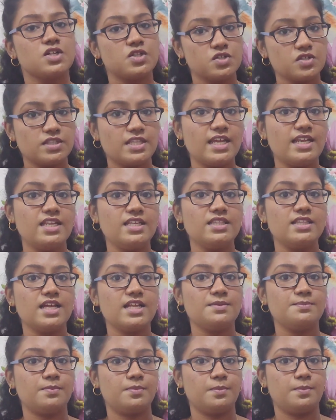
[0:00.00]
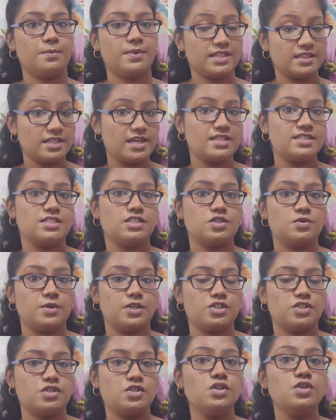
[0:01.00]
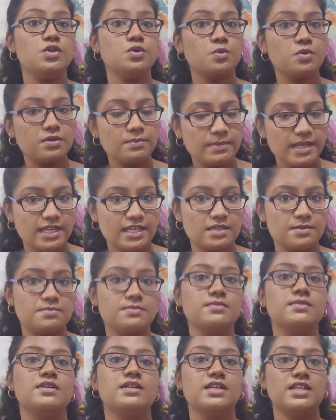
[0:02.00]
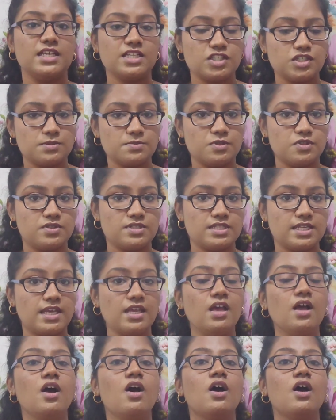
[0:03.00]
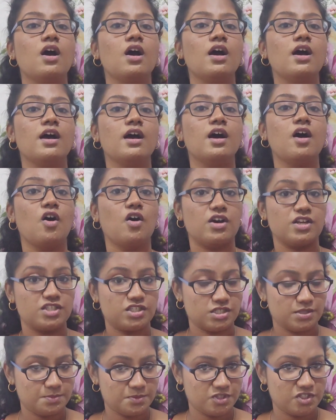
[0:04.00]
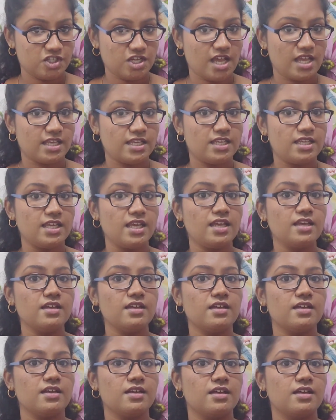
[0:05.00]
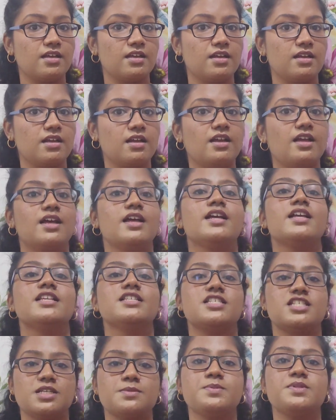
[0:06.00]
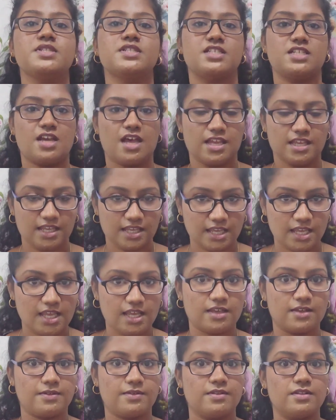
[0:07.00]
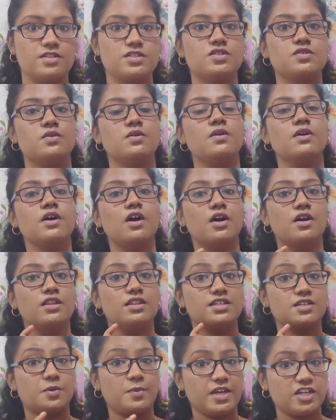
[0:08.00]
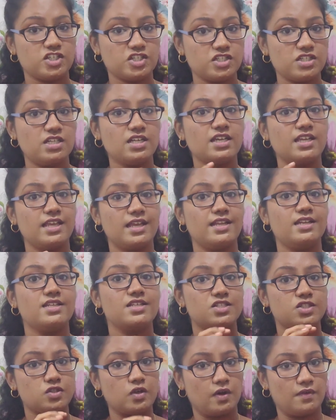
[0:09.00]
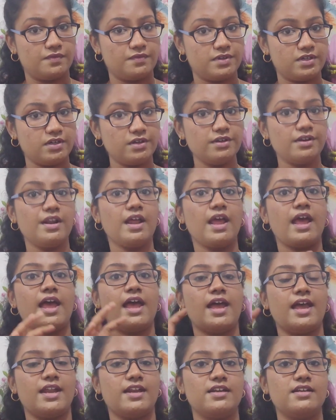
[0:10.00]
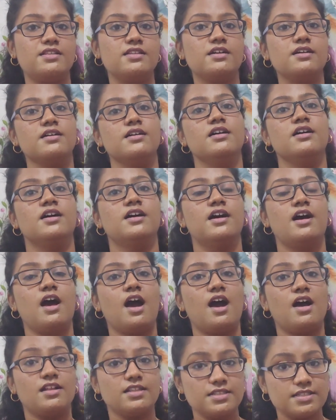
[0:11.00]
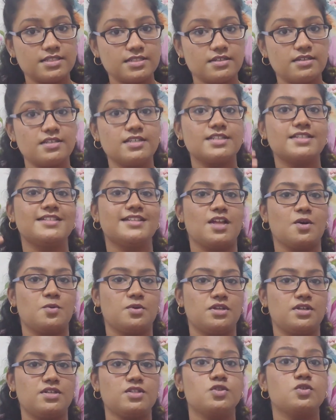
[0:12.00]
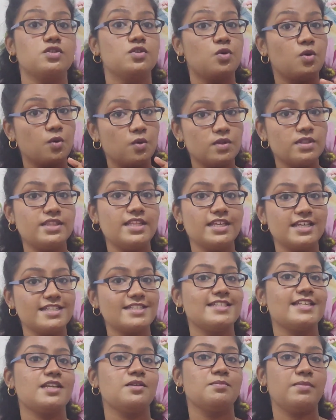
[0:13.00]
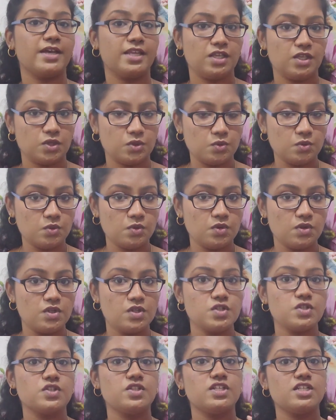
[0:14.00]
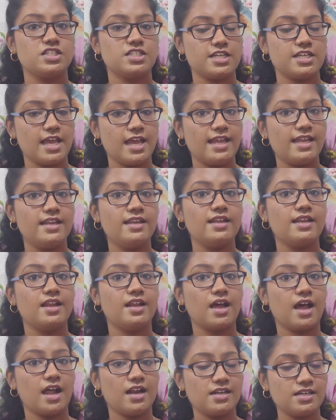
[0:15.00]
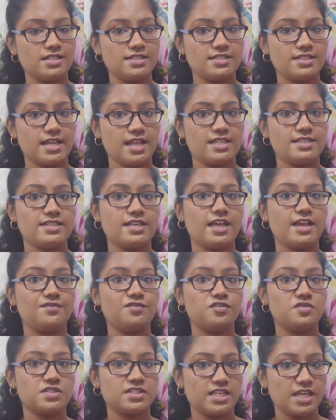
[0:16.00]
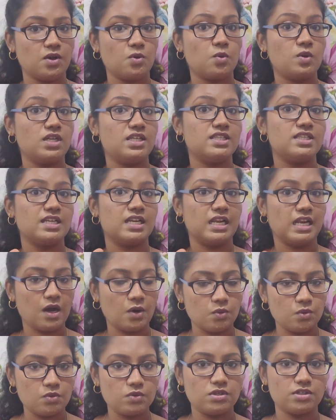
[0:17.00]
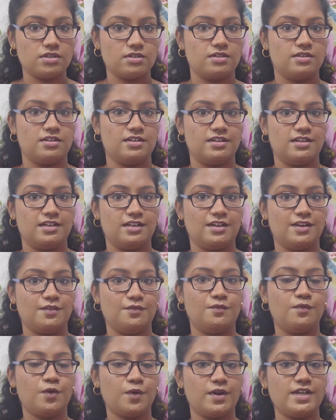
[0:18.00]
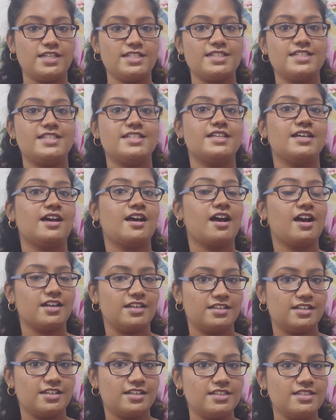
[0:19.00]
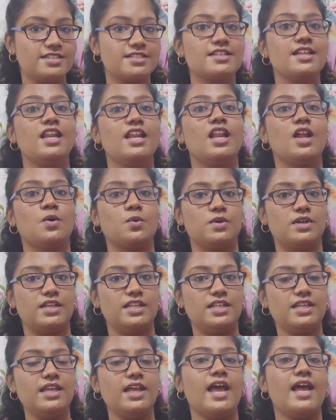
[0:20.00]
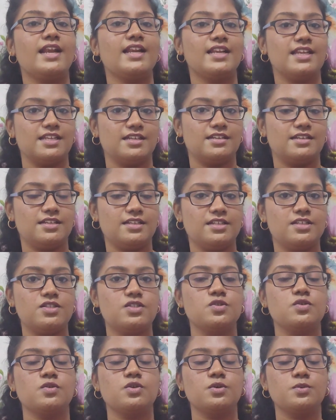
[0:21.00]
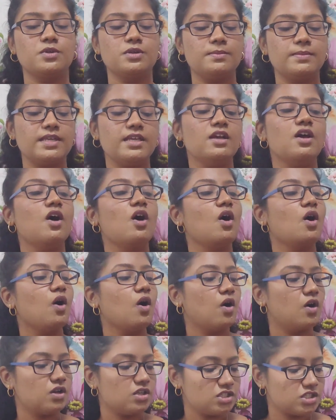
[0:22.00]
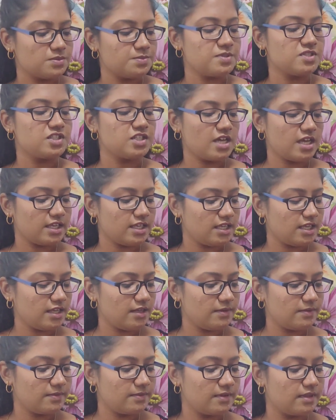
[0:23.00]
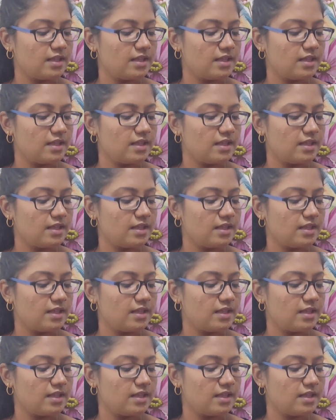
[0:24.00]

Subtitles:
So then in that situation, you would teach him to say, or chips chahiye? Chips chahiye. So the question again is softer and the answer is louder. So the whole thing is said by you. So the child understands that I have to say only the loud voiced utterance loudly and clearly. So you will be, or chips chahiye?